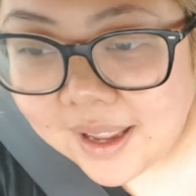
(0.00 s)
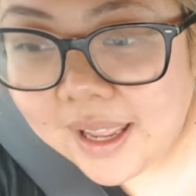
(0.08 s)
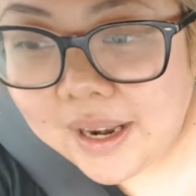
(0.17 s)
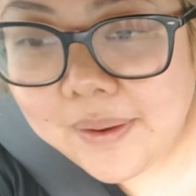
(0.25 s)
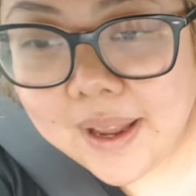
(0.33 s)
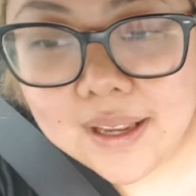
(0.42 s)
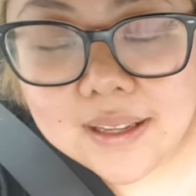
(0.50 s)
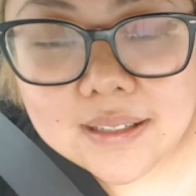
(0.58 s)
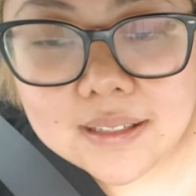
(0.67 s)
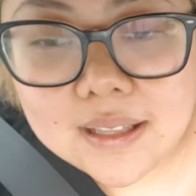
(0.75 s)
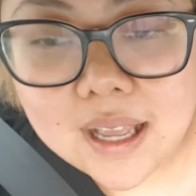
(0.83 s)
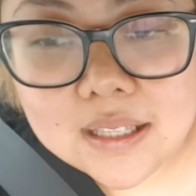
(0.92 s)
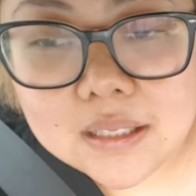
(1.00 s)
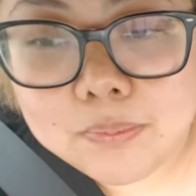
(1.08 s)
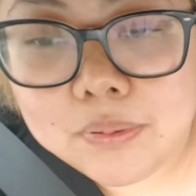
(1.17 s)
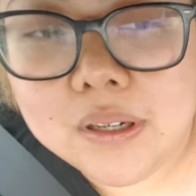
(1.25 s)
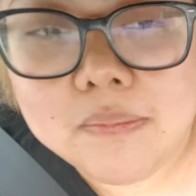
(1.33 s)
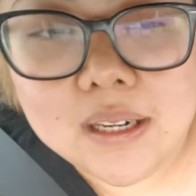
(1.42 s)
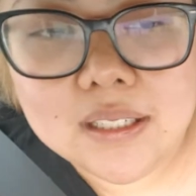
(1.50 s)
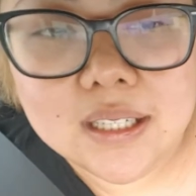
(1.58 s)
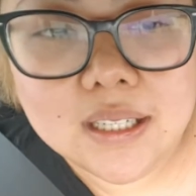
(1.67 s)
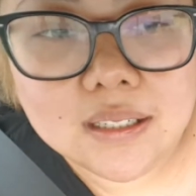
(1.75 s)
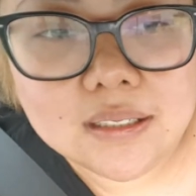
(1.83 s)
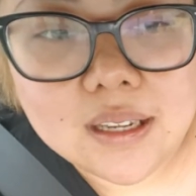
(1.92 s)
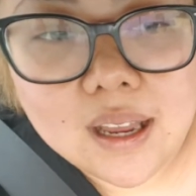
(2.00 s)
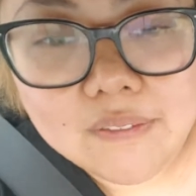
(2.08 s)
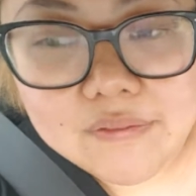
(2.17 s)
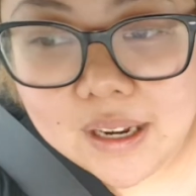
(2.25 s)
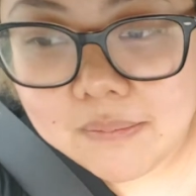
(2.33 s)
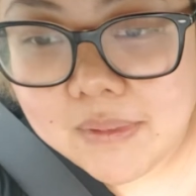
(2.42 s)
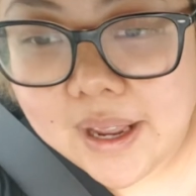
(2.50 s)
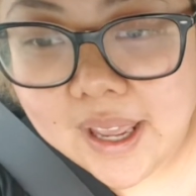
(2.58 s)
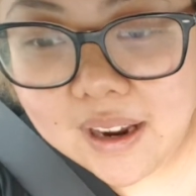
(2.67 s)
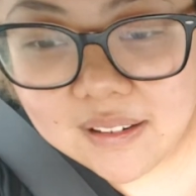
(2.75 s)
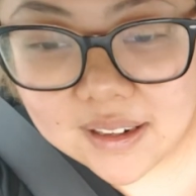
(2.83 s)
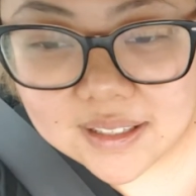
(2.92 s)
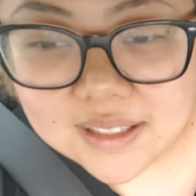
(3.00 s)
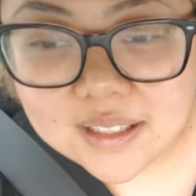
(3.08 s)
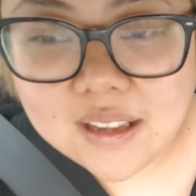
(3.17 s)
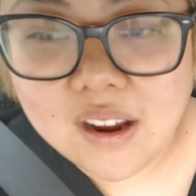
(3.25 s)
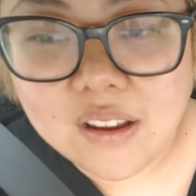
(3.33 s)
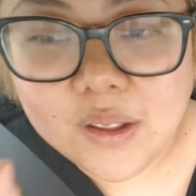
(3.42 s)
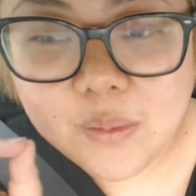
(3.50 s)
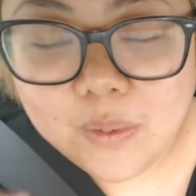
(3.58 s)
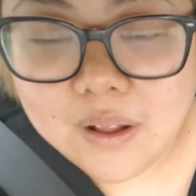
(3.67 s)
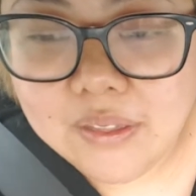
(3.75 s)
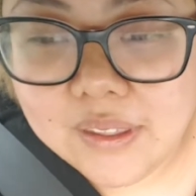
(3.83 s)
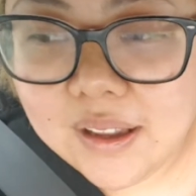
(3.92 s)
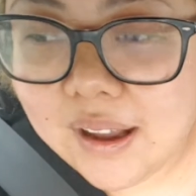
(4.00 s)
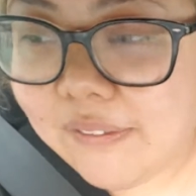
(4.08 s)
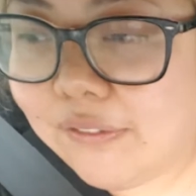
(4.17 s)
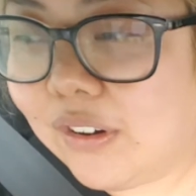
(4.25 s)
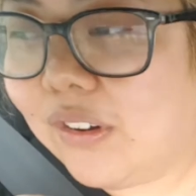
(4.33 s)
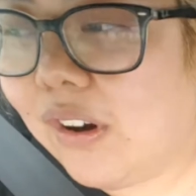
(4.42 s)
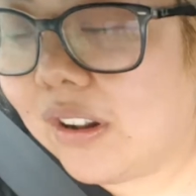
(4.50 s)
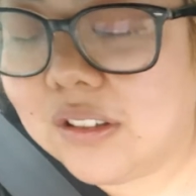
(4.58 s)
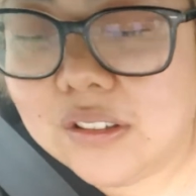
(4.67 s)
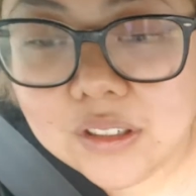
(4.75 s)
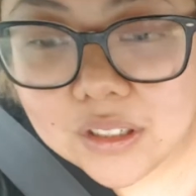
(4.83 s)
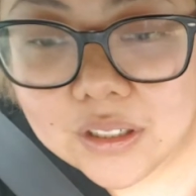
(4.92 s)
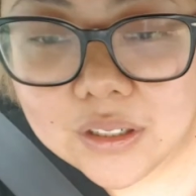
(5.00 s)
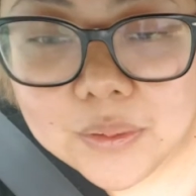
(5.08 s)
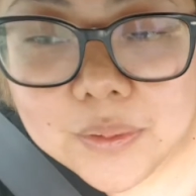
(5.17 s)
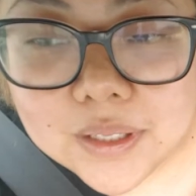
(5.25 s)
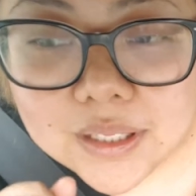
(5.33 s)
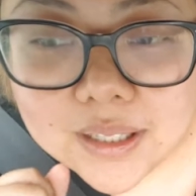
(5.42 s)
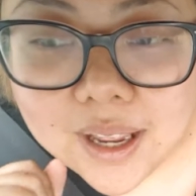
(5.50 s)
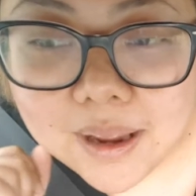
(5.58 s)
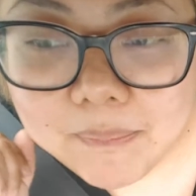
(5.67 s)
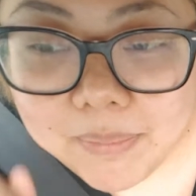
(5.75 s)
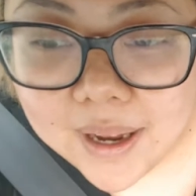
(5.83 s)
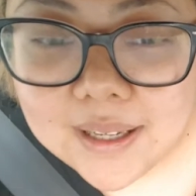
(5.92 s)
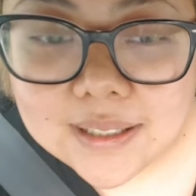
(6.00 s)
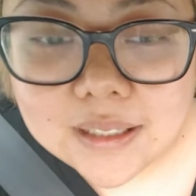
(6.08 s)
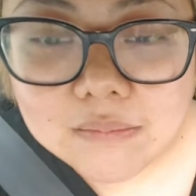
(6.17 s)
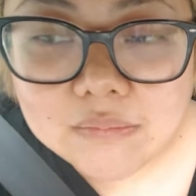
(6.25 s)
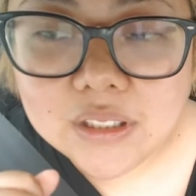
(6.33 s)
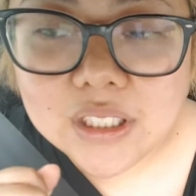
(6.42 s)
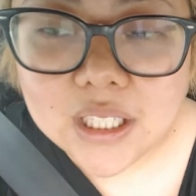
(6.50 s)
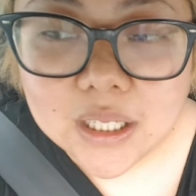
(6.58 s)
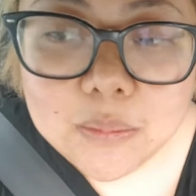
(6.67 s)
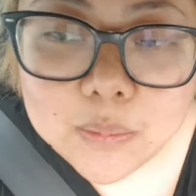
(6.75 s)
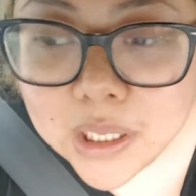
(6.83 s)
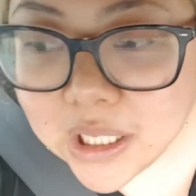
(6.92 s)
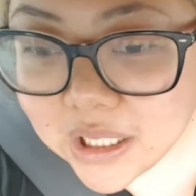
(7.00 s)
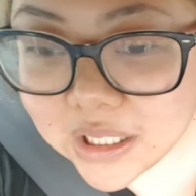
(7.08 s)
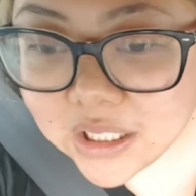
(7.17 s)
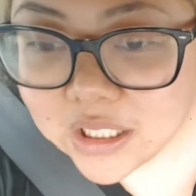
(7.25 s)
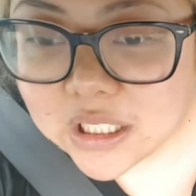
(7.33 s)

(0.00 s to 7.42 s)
anyways that's pretty much it I've done my errands the only one thing I forgot to do was like buy some chicken wings